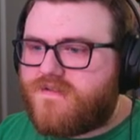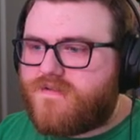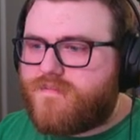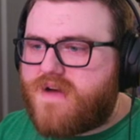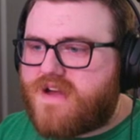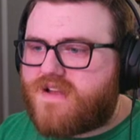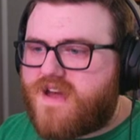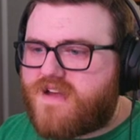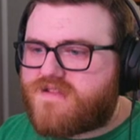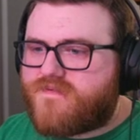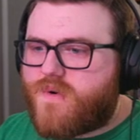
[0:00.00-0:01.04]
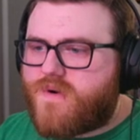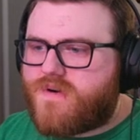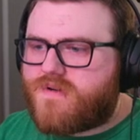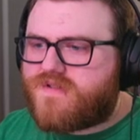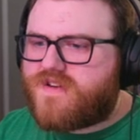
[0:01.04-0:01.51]
Bad guess.
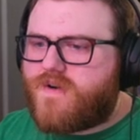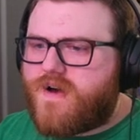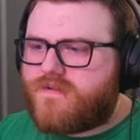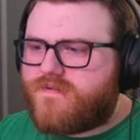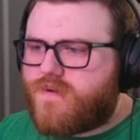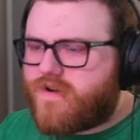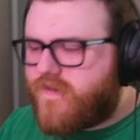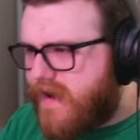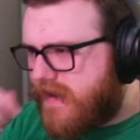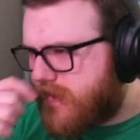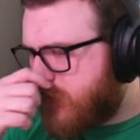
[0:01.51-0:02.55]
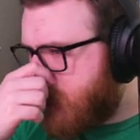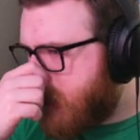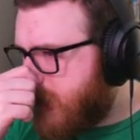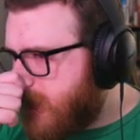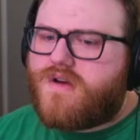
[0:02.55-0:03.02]
Four, zero out of four correct.
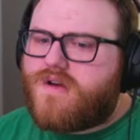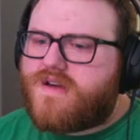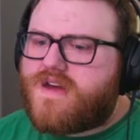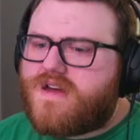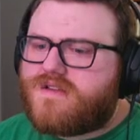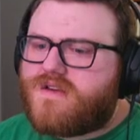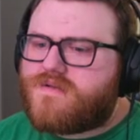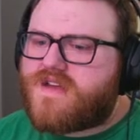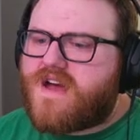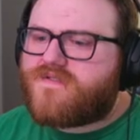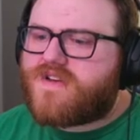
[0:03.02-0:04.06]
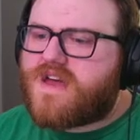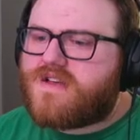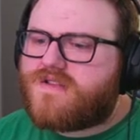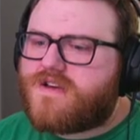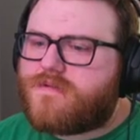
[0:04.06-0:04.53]
I can use half a
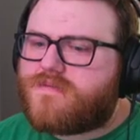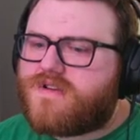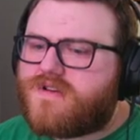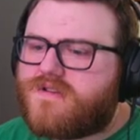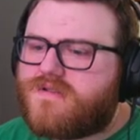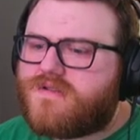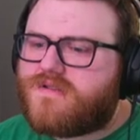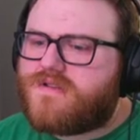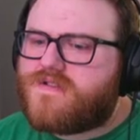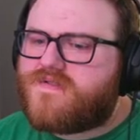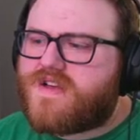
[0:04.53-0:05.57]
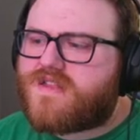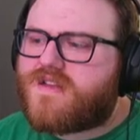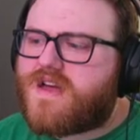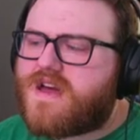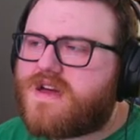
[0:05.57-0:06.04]
KLM to
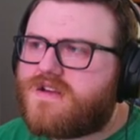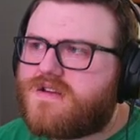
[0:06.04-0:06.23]
investigate.